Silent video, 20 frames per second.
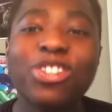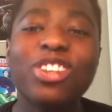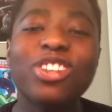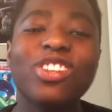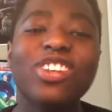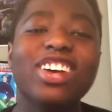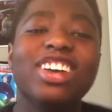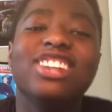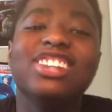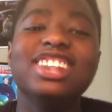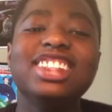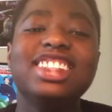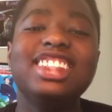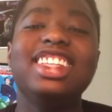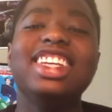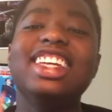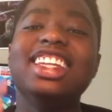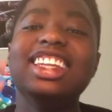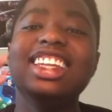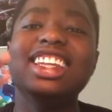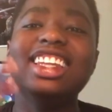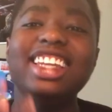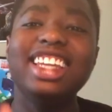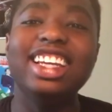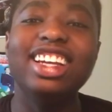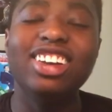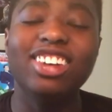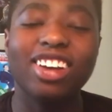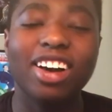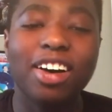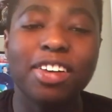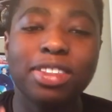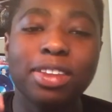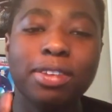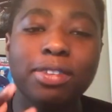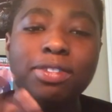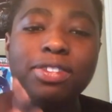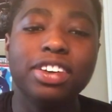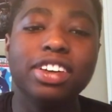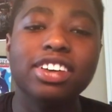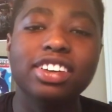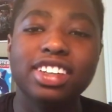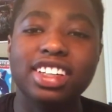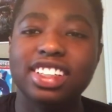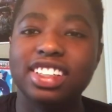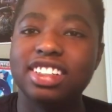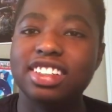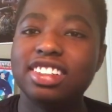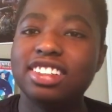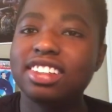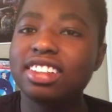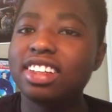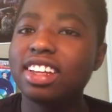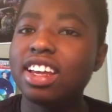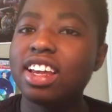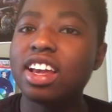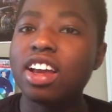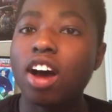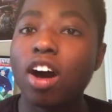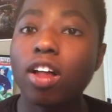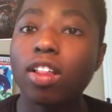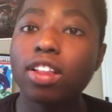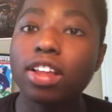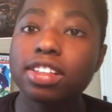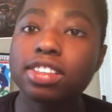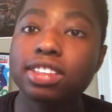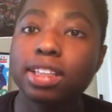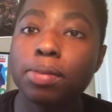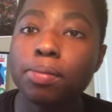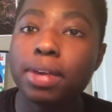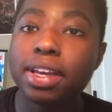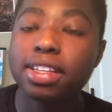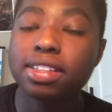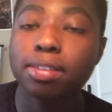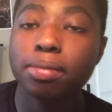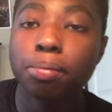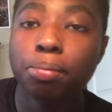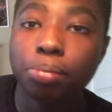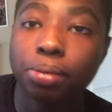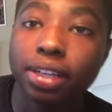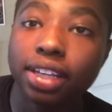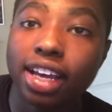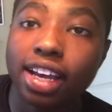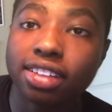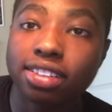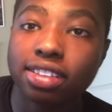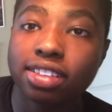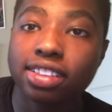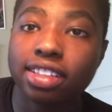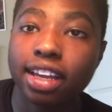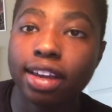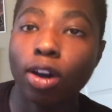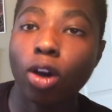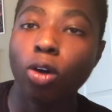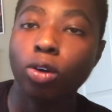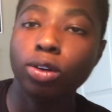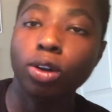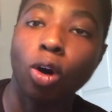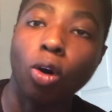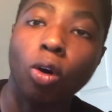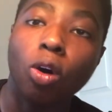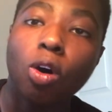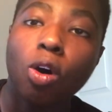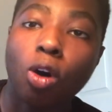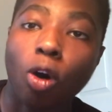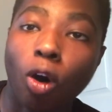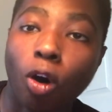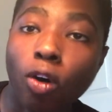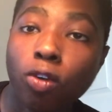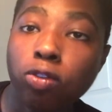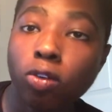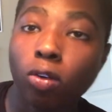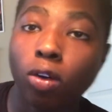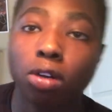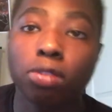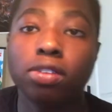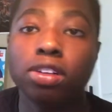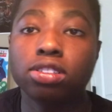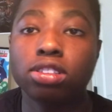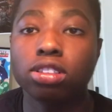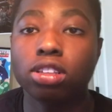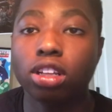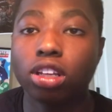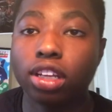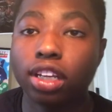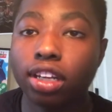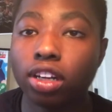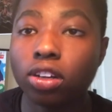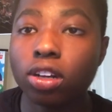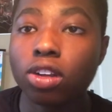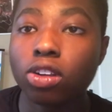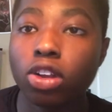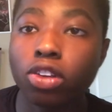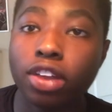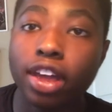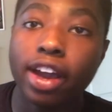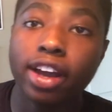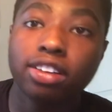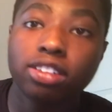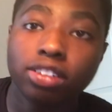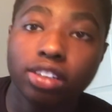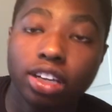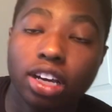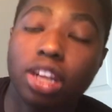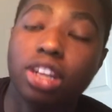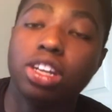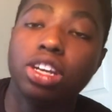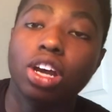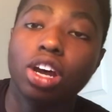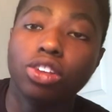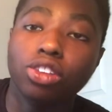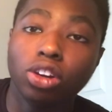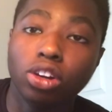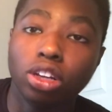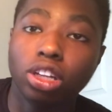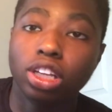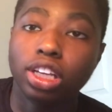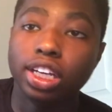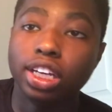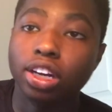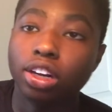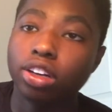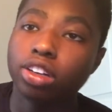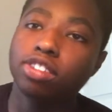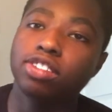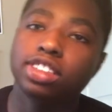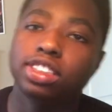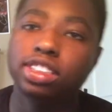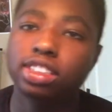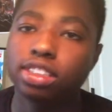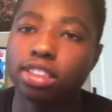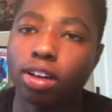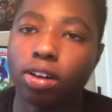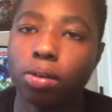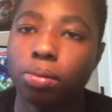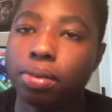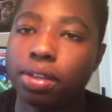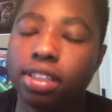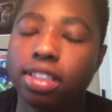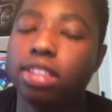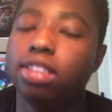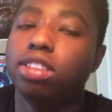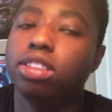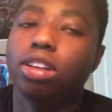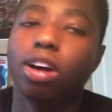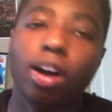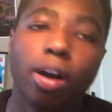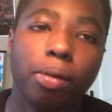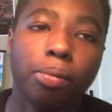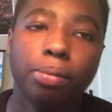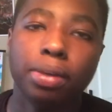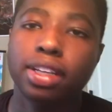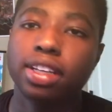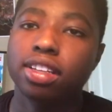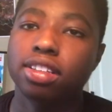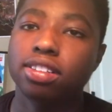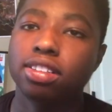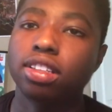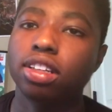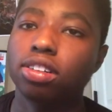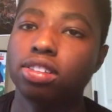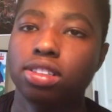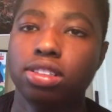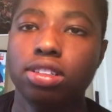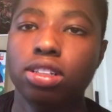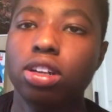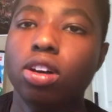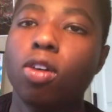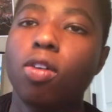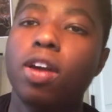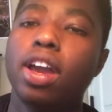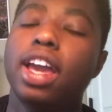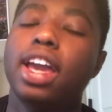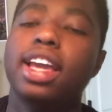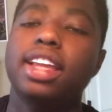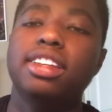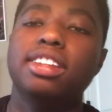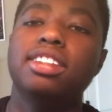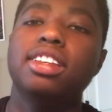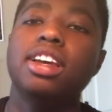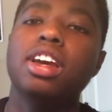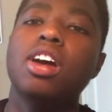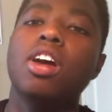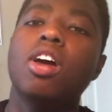for One was the leader of the villains. Unless they make some BS and say, oh no, All for One wasn't the leader. There's actually another leader, which that would be dumb because there's no hint